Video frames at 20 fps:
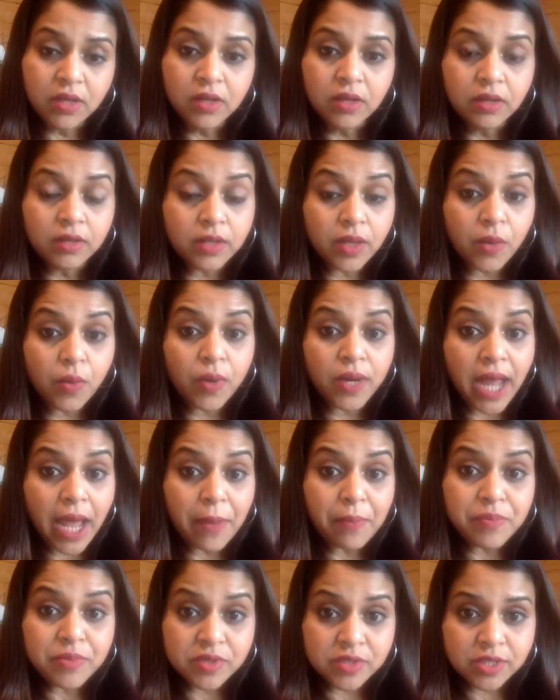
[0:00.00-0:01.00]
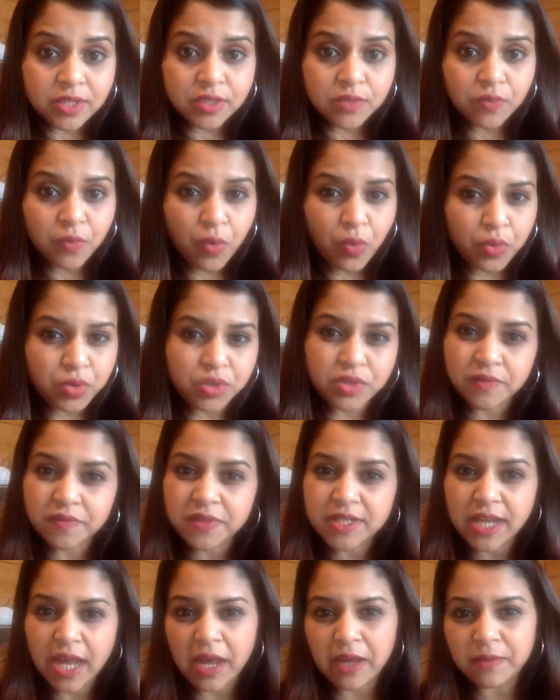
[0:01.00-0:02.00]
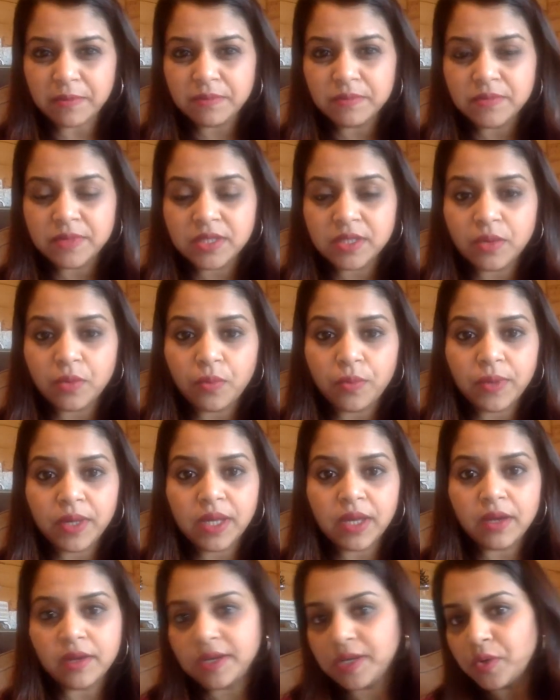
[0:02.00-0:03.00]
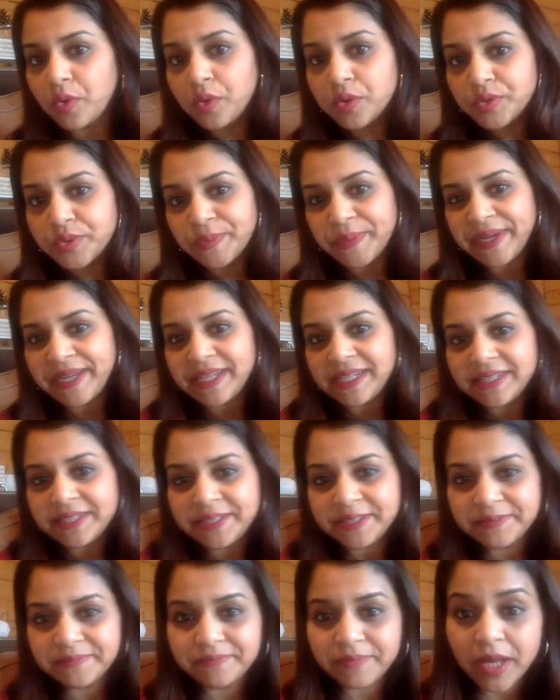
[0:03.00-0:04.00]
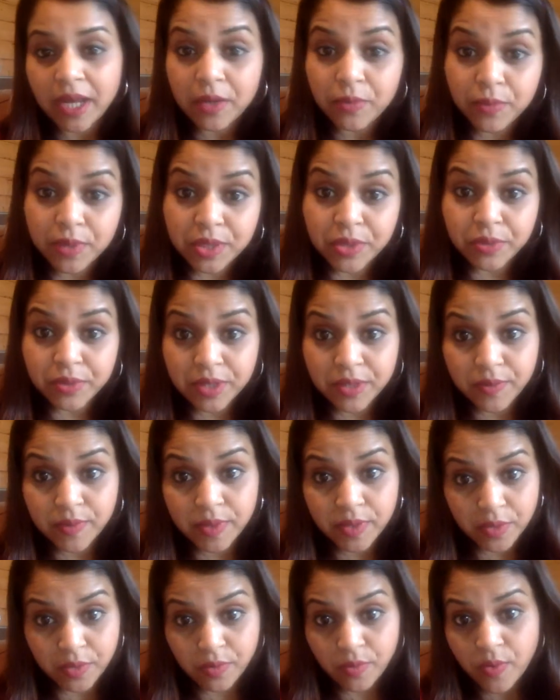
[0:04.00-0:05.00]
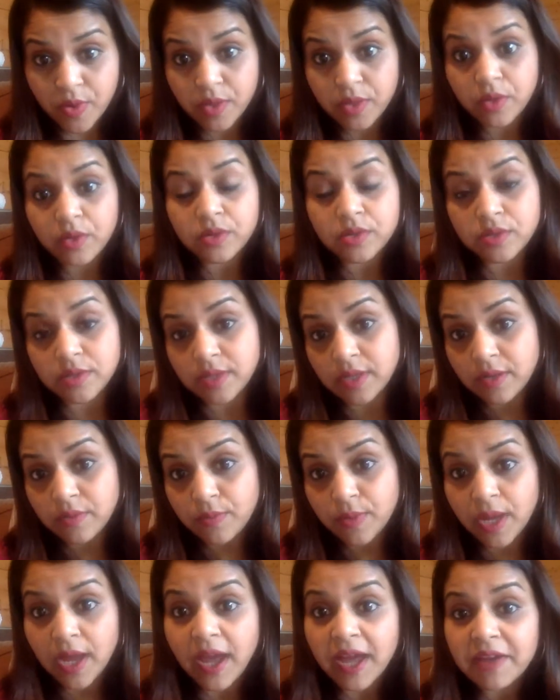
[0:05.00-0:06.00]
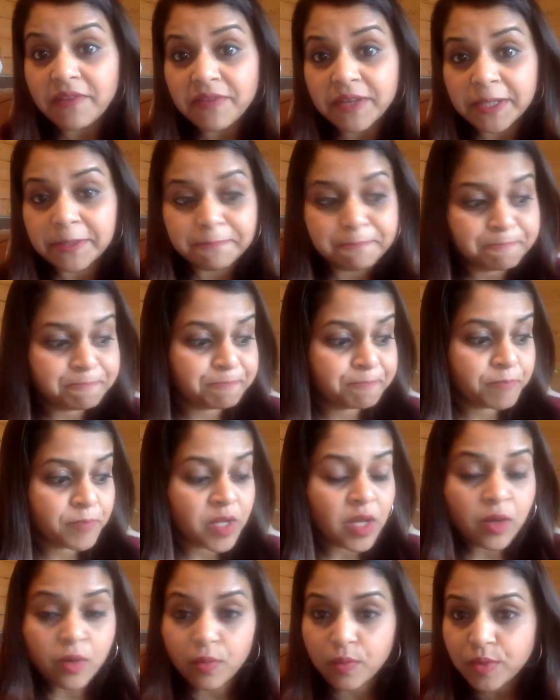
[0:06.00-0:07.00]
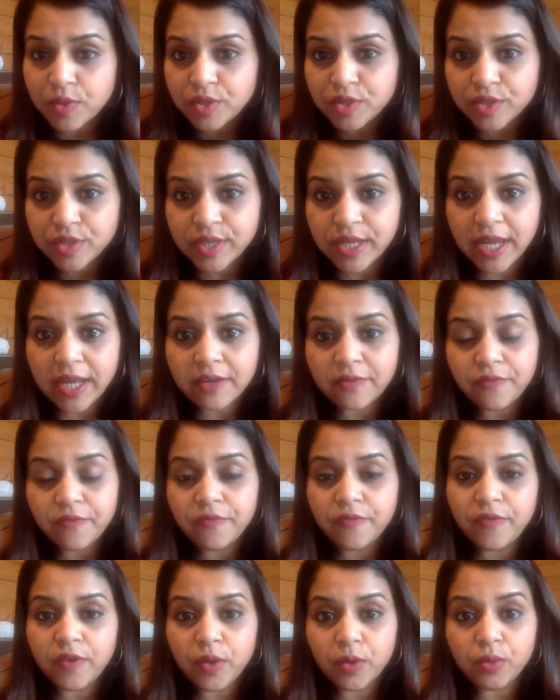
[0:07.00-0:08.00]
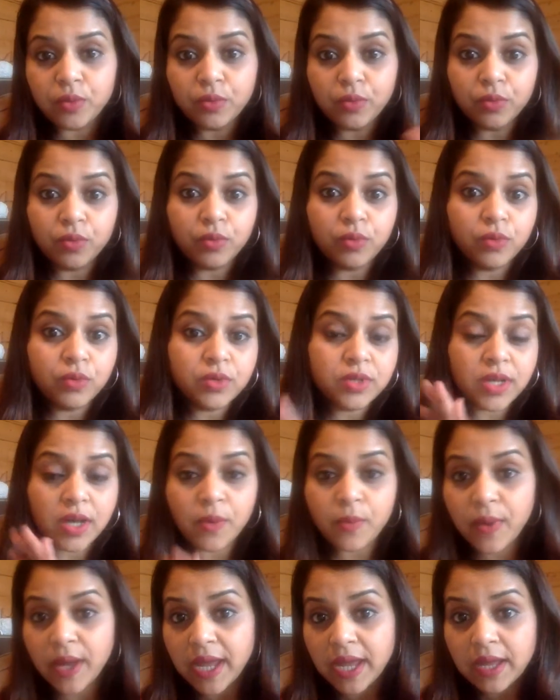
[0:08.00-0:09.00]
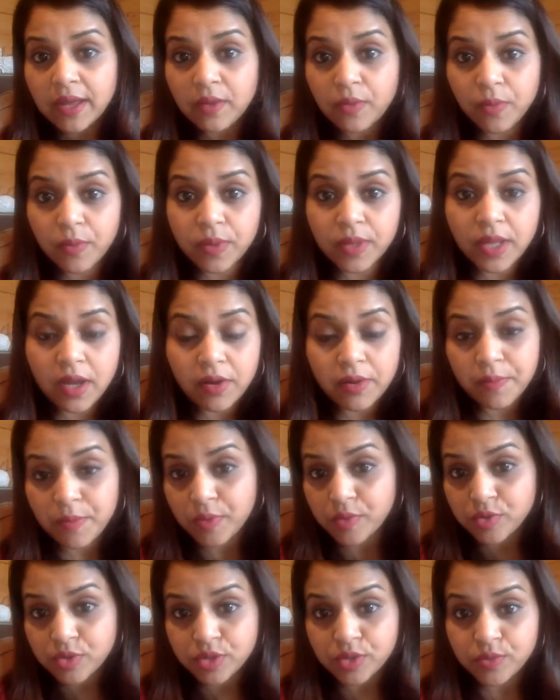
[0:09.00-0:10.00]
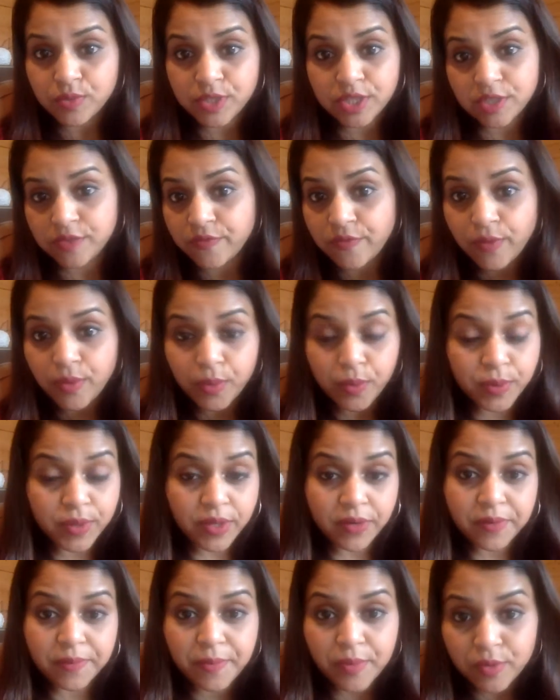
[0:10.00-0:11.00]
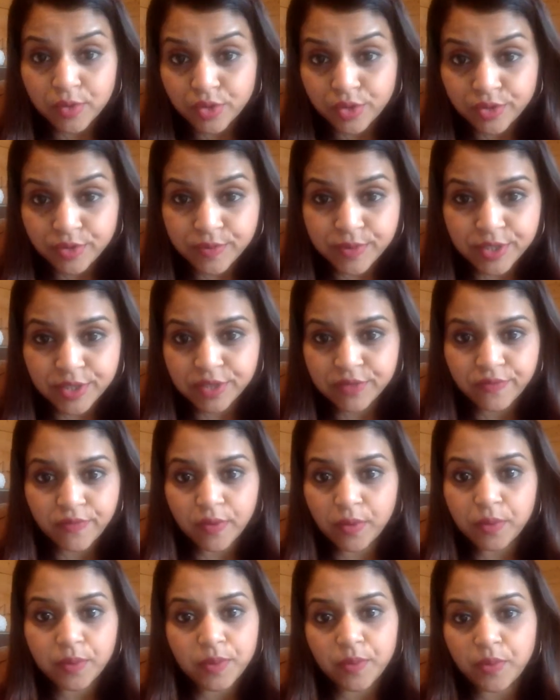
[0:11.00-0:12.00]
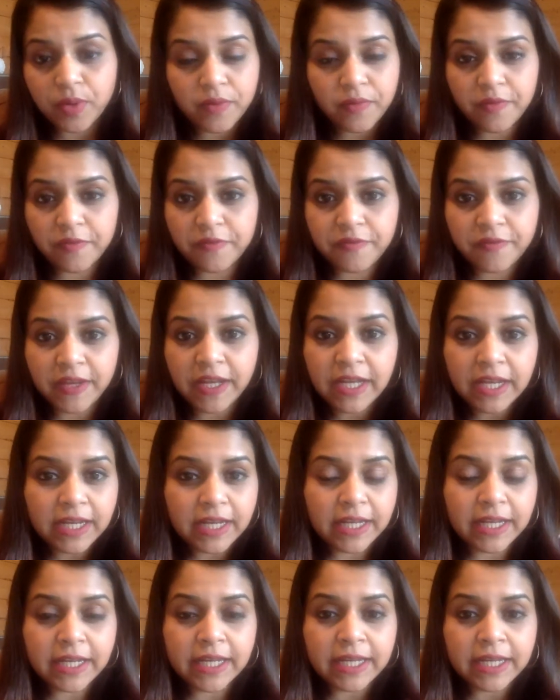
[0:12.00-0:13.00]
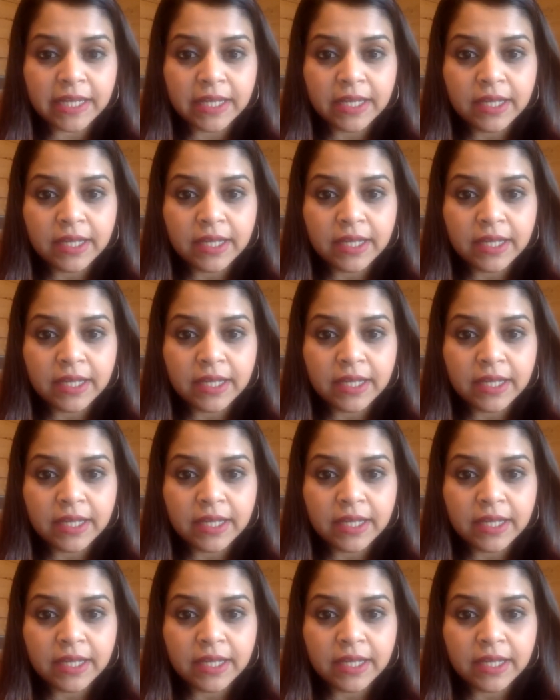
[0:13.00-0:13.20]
Now, what happens is most of the times we are in autopilot and we don't even know what thoughts we are having. We just get flowed away with our emotion. We just flow with our emotion. We just flow with what we're feeling,